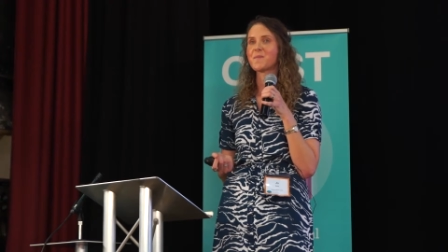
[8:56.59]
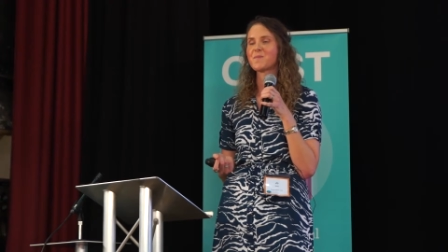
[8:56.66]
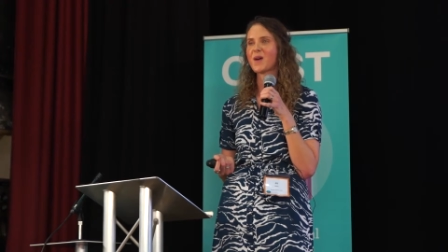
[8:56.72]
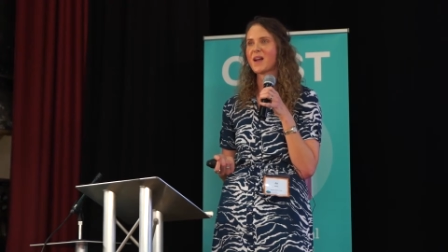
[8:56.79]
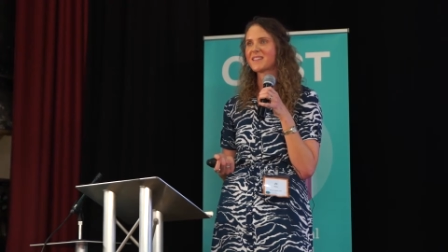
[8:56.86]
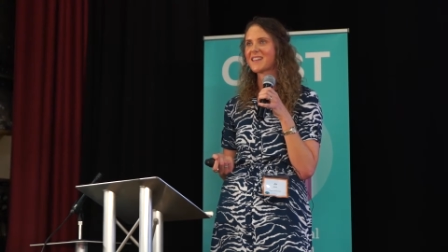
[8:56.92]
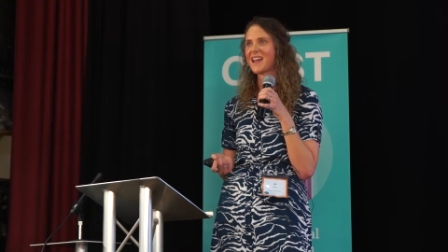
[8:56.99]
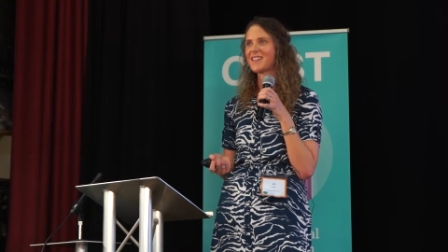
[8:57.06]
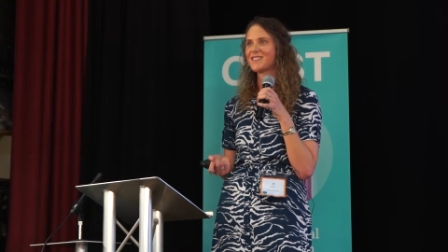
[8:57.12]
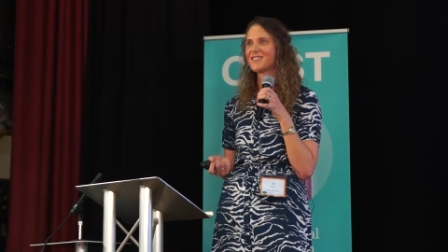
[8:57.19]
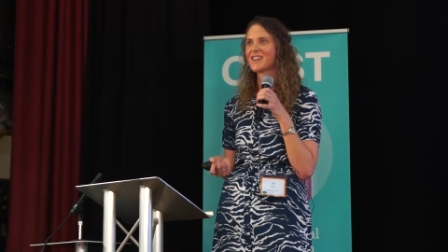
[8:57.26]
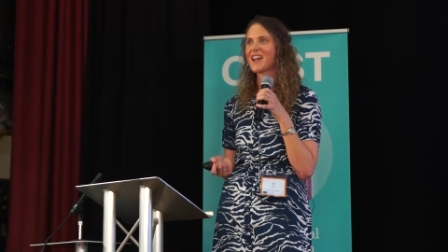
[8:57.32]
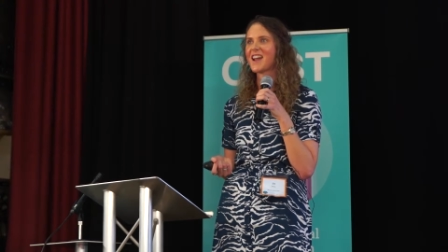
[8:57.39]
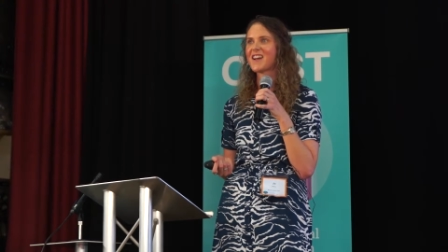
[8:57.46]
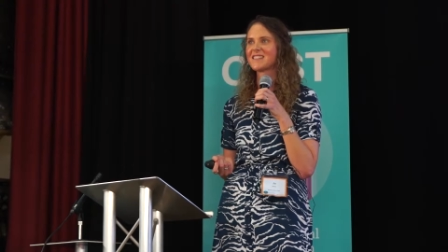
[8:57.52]
Breast Cancer
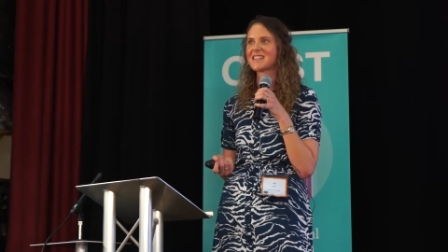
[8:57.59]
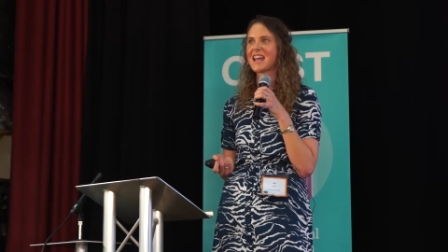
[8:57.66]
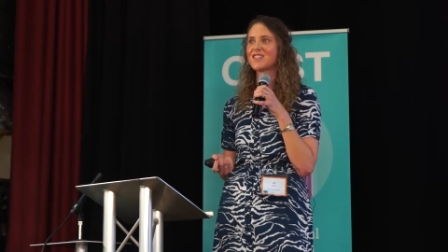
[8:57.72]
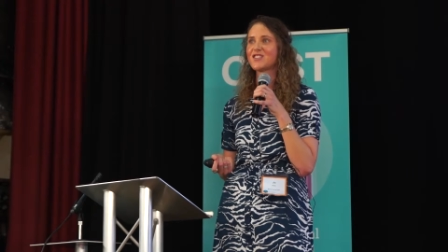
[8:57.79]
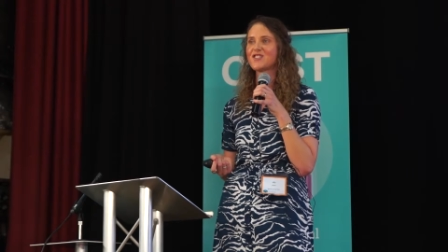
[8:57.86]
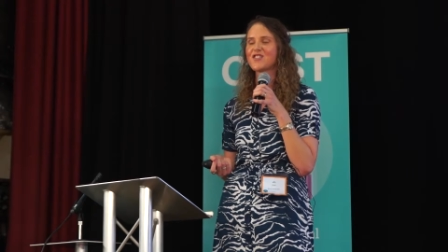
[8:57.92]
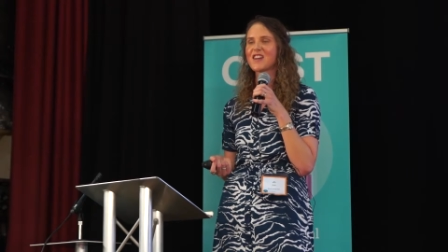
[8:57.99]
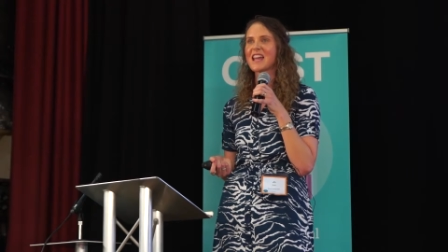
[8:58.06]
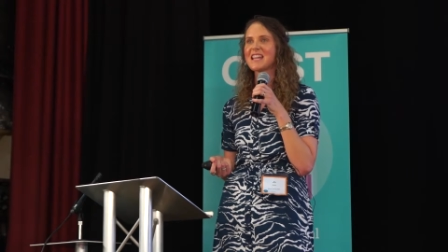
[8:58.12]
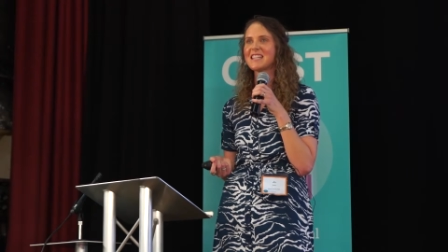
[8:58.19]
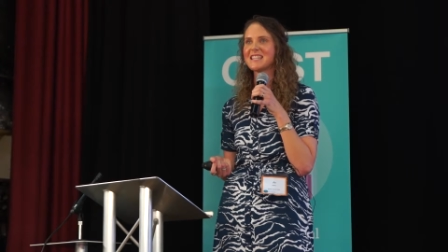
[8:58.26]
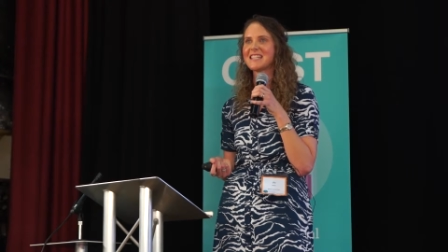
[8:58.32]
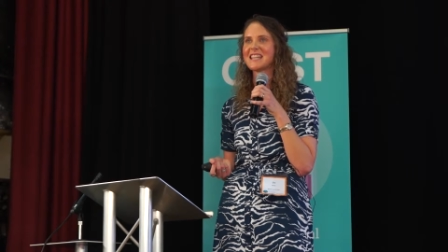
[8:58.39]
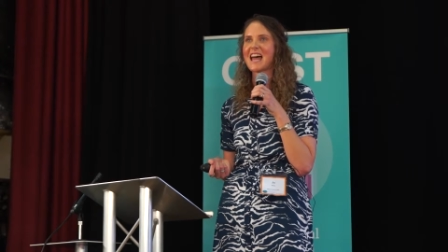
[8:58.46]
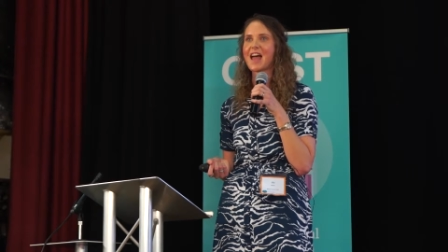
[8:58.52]
Care is entering
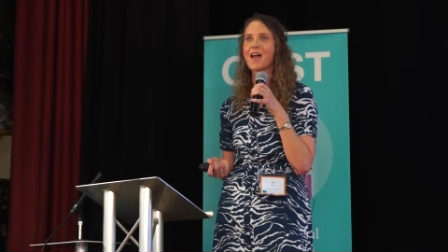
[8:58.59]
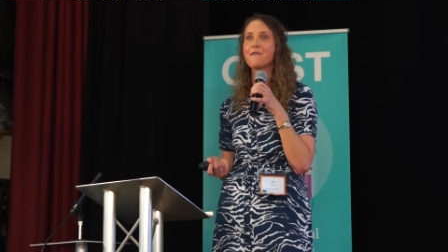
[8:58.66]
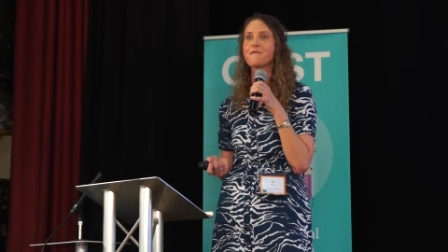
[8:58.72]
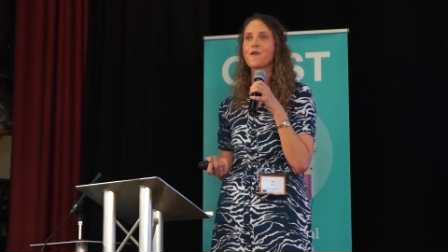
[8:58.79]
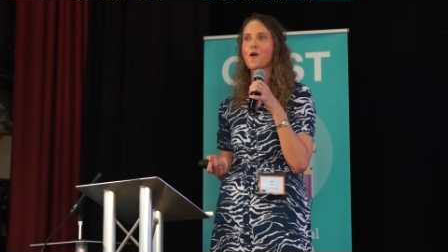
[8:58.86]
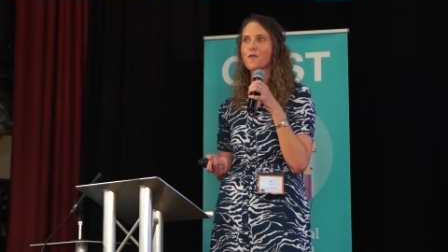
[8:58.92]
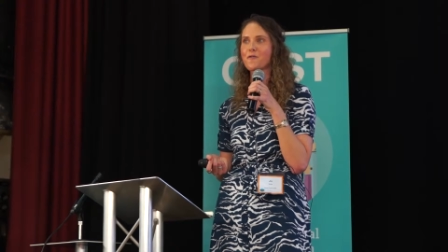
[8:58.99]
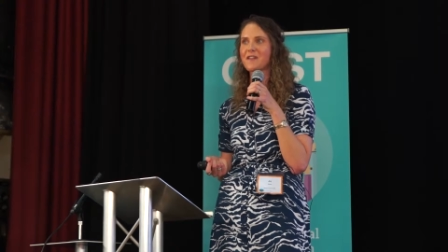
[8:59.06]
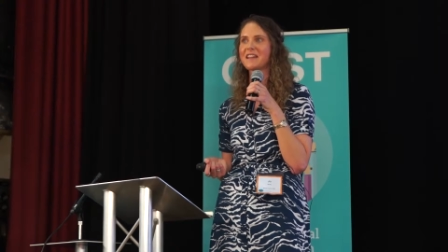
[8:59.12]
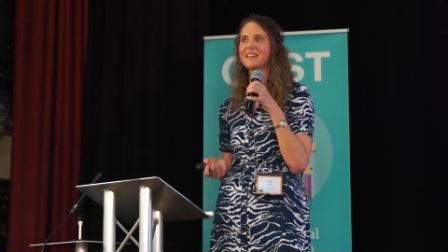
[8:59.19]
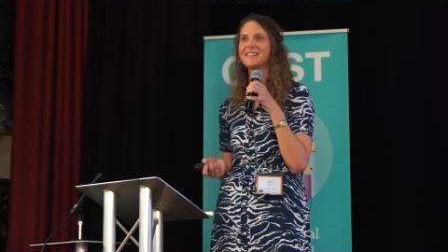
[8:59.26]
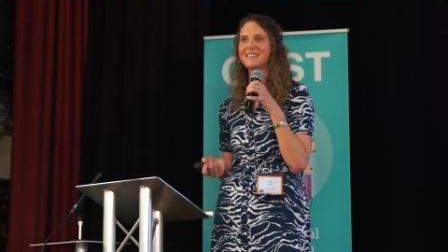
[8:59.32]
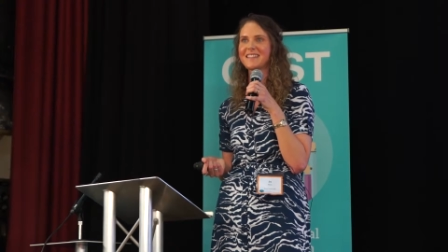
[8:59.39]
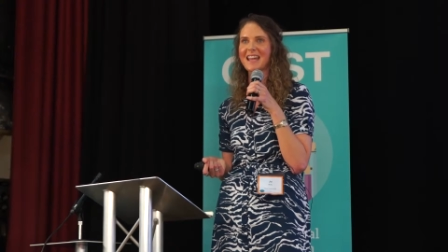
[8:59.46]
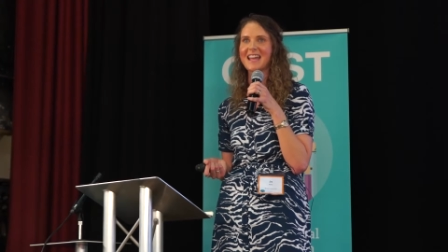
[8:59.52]
into that evolving
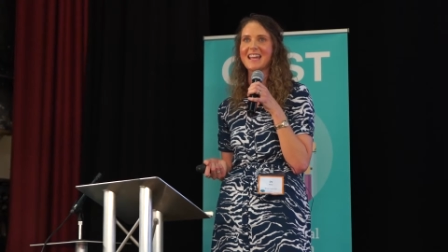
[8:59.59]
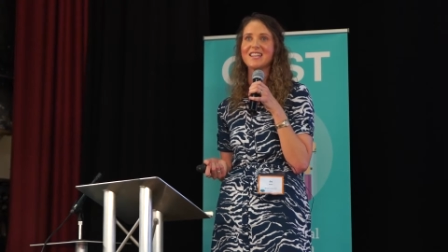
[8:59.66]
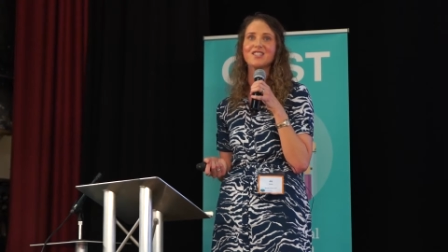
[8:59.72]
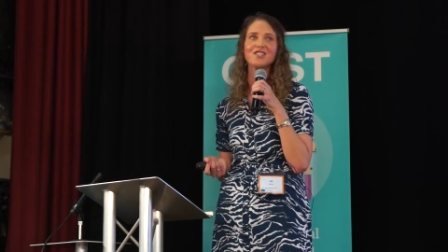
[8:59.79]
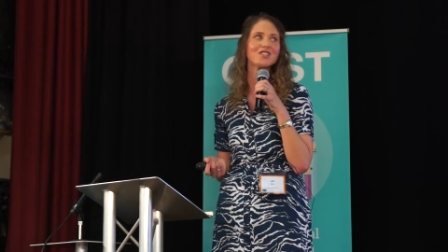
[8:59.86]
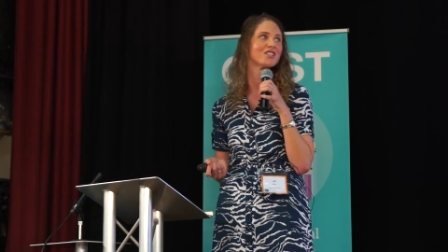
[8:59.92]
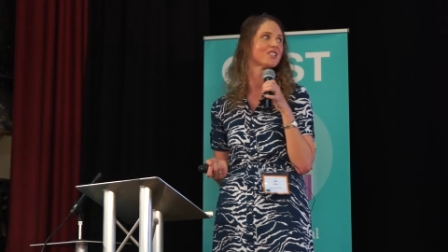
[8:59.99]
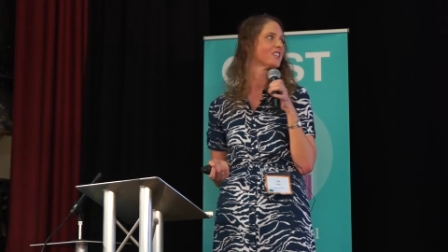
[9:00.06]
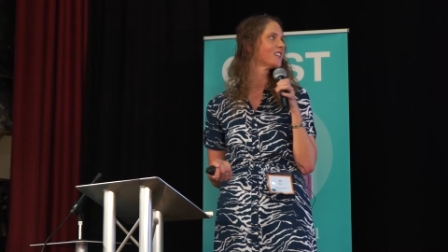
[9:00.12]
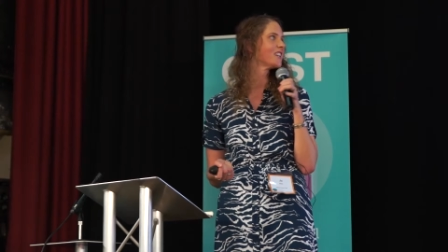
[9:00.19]
stage.